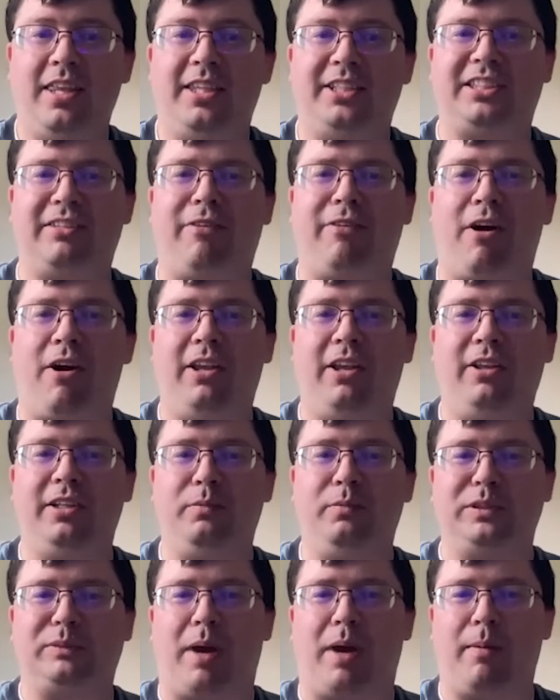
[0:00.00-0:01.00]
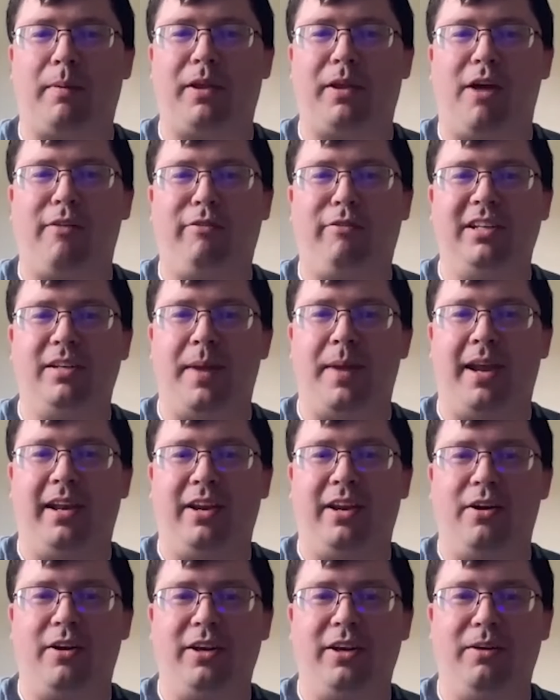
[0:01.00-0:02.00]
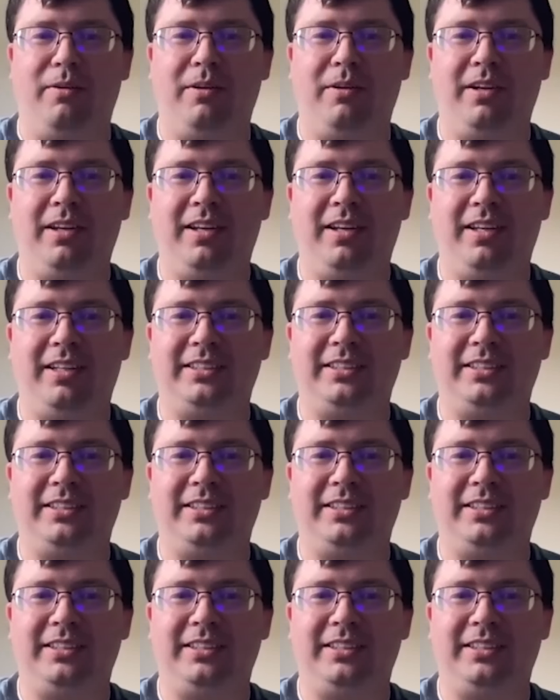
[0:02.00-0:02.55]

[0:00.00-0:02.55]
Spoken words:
The safari was probably awfully demanding on you.